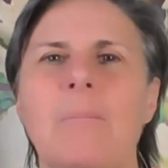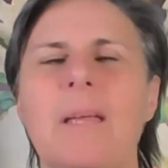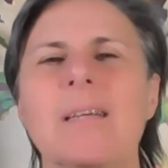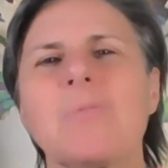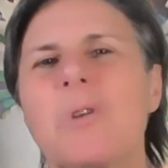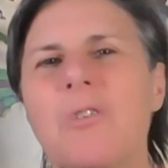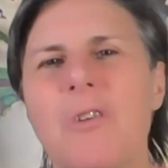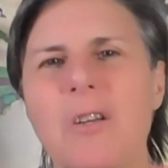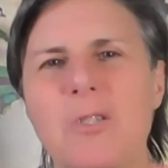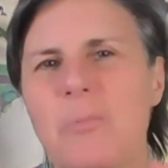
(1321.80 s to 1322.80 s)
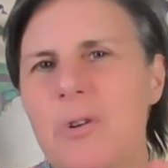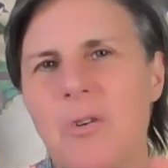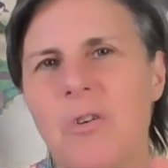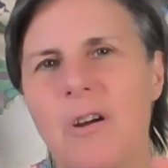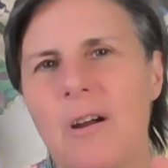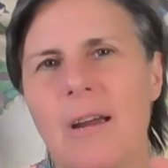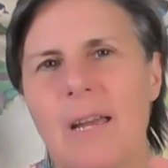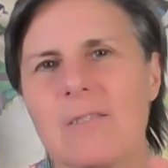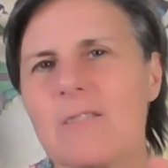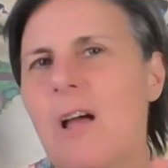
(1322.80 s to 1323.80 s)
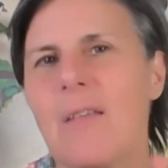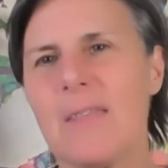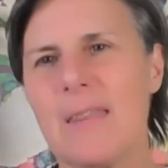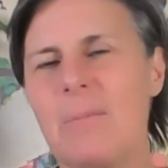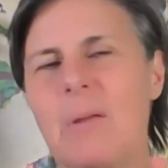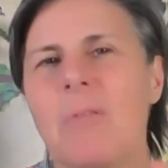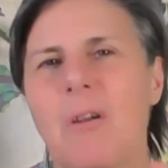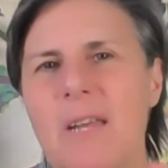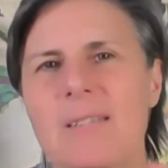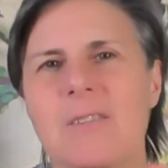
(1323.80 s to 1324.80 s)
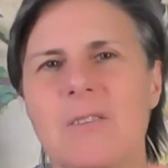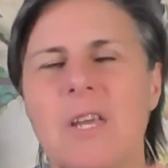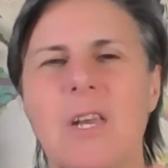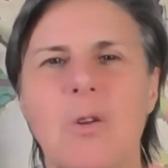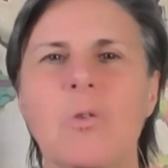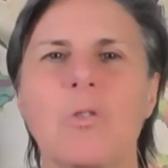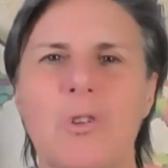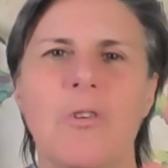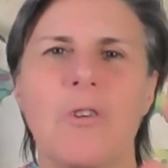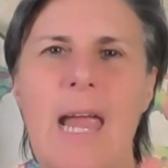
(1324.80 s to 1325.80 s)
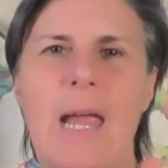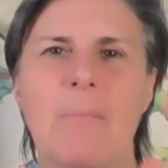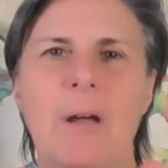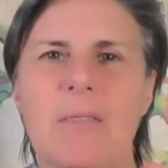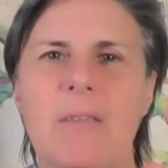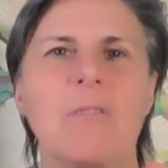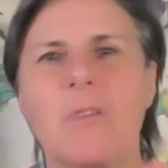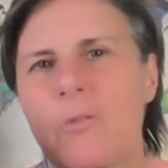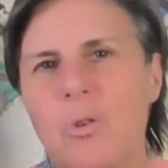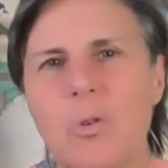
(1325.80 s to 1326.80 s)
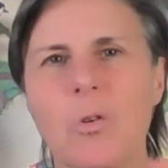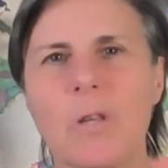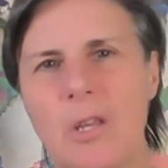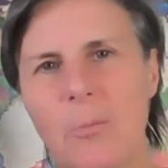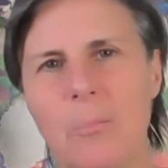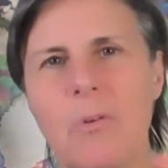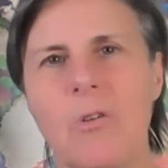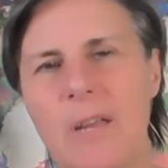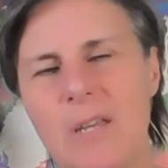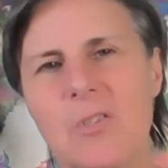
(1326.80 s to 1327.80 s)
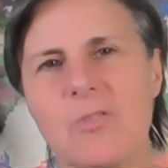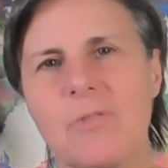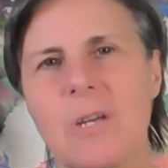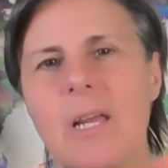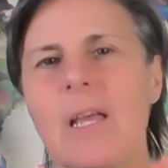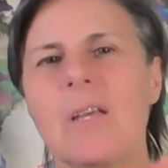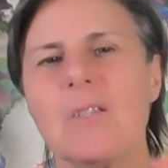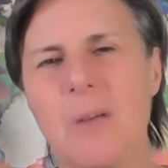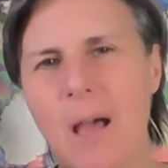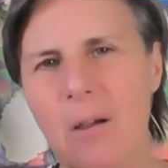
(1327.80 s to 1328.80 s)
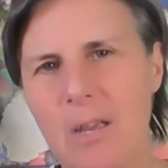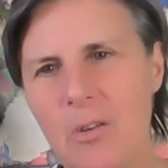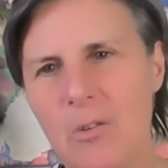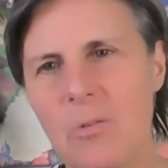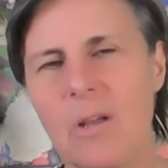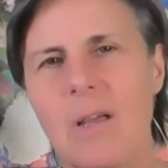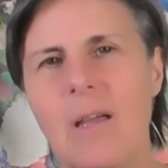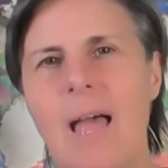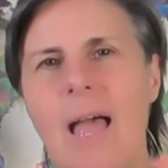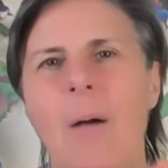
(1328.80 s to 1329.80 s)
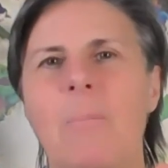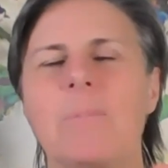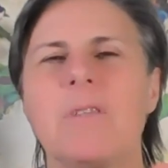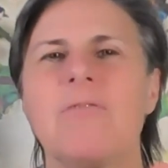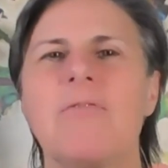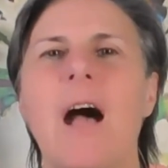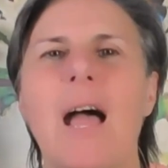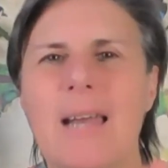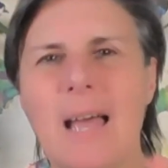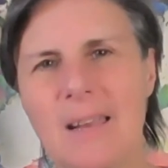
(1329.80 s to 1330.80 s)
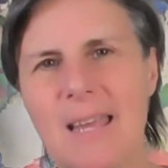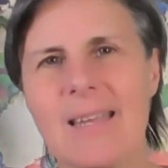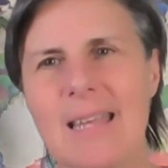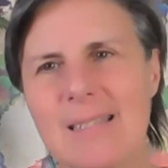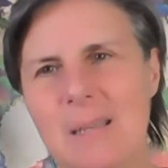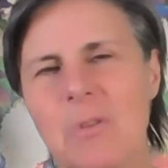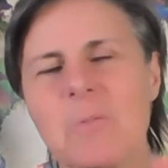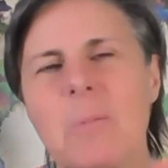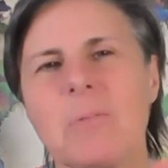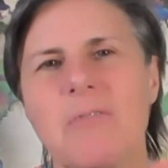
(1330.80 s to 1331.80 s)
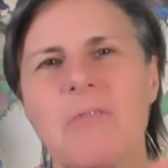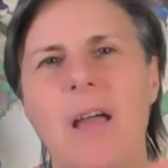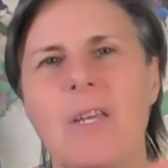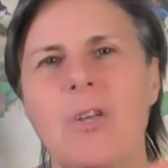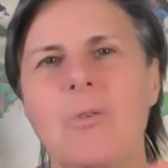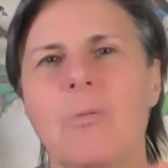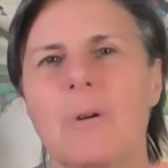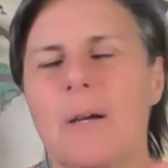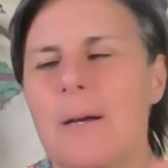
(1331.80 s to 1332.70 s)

because when you're an entrepreneur it's not people aren't necessarily going to google your name right they're, they're, googling your your industry so how can you help to find get, get some of those people to find you